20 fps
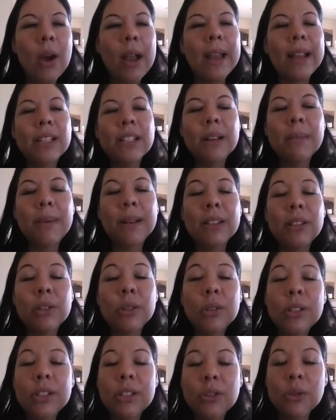Actually, I bought
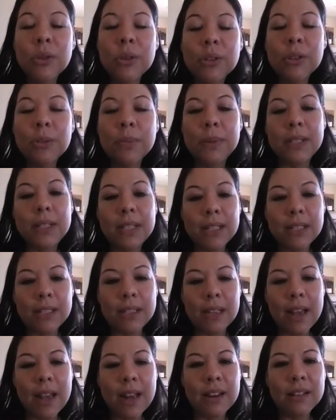two DiGiorno's pizza because
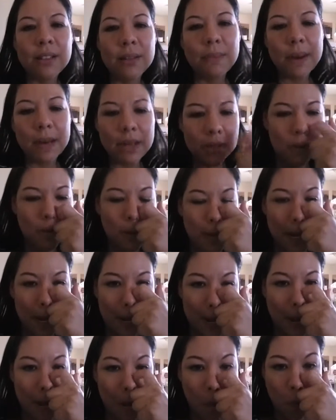they had a special,
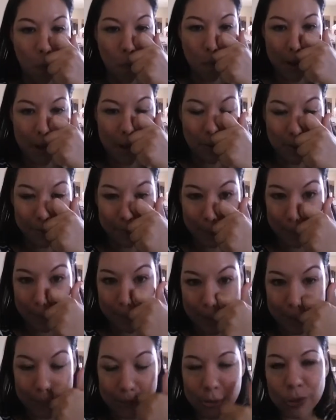like a coupon, or if you
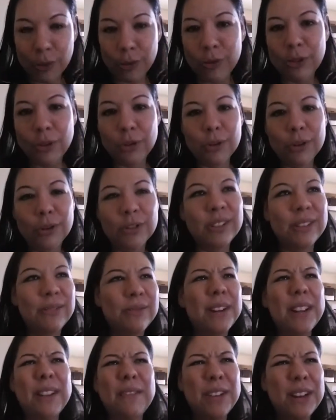buy the two DiGiorno's, they
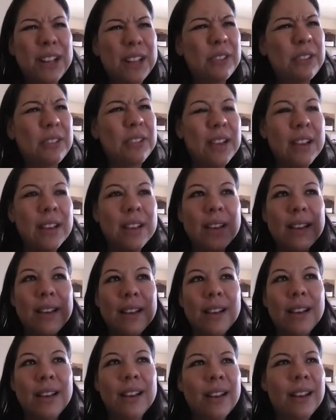would give you like
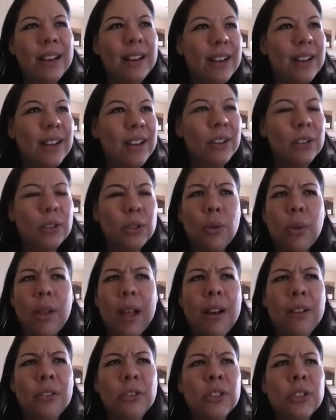uh, Toll
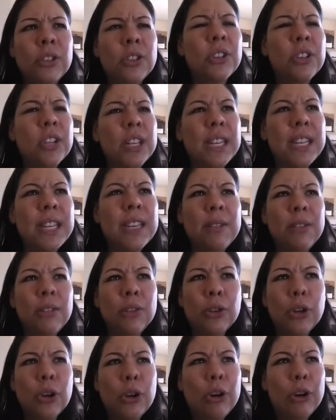House cookie
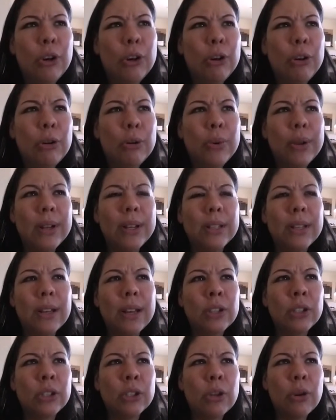dough and
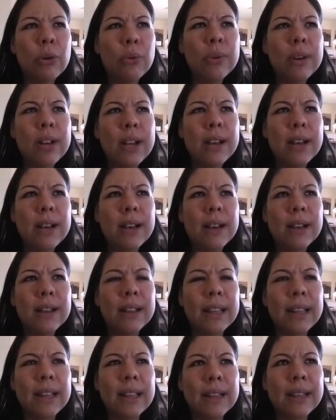a soda
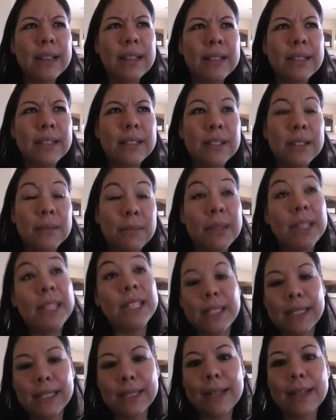and some,
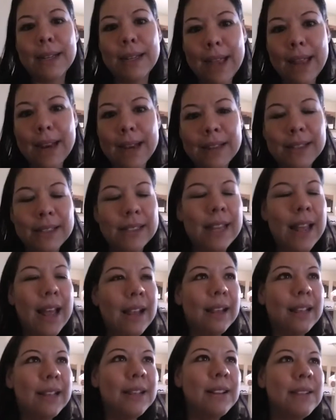the, the, the
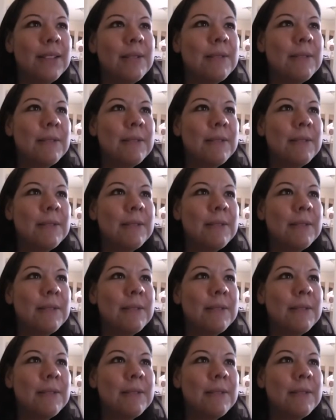salad